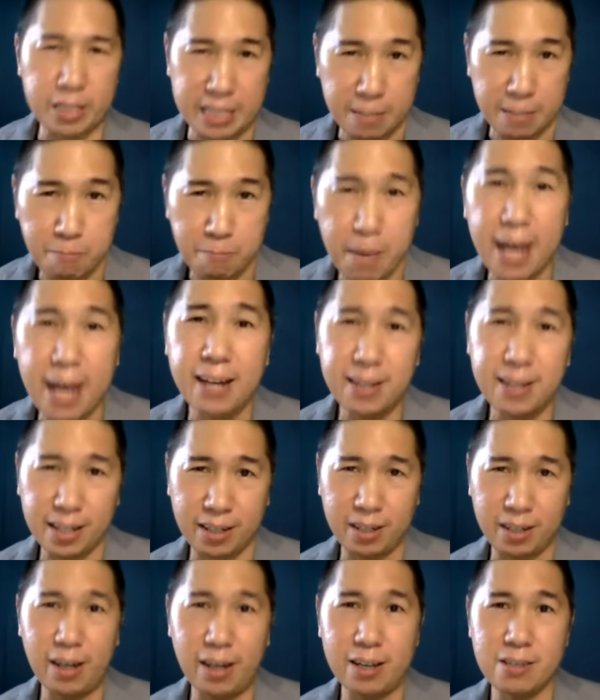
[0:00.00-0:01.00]
depending
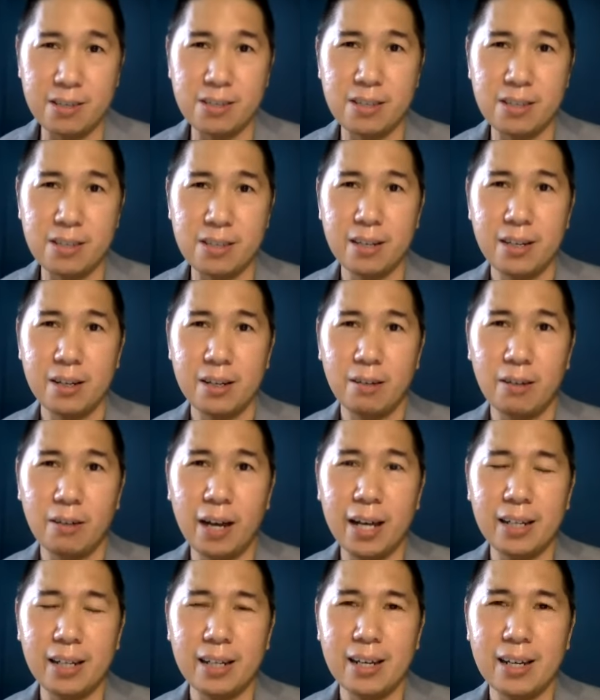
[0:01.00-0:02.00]
on us,
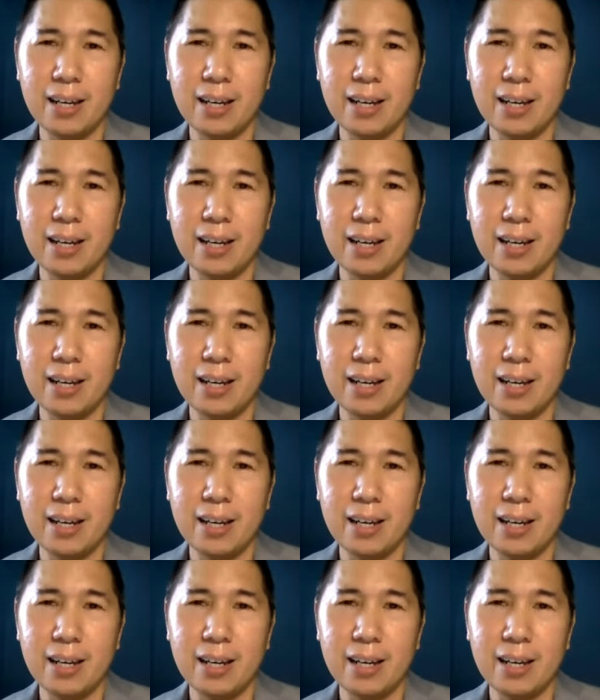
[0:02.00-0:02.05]
right?